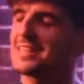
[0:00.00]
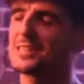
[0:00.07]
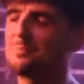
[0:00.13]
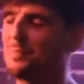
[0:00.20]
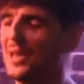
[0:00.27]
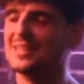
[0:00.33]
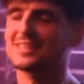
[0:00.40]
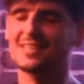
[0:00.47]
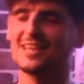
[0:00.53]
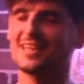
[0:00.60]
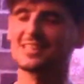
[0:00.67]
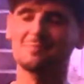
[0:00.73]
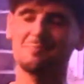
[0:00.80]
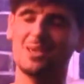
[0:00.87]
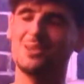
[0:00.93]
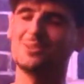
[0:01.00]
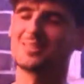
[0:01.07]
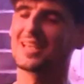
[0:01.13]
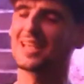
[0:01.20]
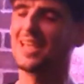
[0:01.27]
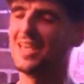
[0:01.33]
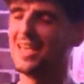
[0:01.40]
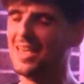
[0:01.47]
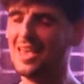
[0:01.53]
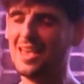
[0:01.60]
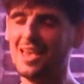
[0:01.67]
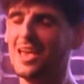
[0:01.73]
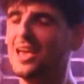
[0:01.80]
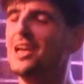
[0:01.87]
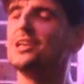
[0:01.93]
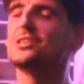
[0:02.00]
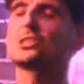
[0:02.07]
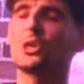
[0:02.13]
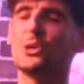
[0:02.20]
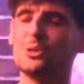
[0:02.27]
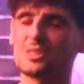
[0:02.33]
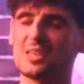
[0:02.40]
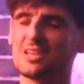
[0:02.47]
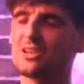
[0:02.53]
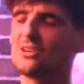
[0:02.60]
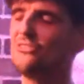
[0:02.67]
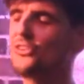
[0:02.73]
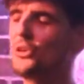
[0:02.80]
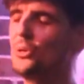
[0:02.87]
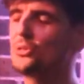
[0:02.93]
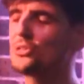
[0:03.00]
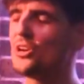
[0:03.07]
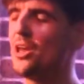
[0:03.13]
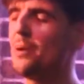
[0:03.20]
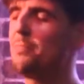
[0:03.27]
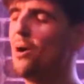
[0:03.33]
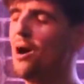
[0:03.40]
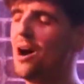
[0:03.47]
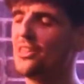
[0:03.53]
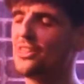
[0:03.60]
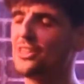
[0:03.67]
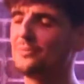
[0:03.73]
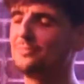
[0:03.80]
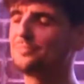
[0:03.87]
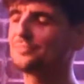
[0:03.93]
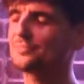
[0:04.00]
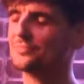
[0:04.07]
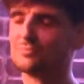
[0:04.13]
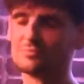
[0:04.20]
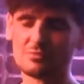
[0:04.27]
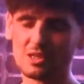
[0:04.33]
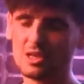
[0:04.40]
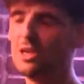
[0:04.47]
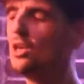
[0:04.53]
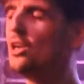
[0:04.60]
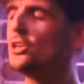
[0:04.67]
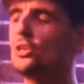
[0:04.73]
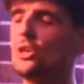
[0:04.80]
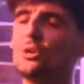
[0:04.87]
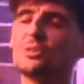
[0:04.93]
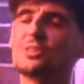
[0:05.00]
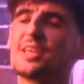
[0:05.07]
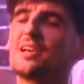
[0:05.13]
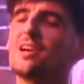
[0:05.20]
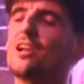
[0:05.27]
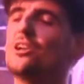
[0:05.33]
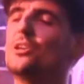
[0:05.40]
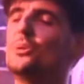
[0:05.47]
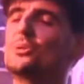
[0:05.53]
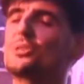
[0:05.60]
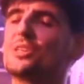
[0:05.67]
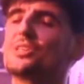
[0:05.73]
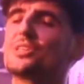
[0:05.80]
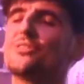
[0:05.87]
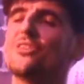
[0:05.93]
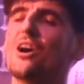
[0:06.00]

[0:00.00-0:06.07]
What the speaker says: spit to this music. Choosing confusion apart, using illusions of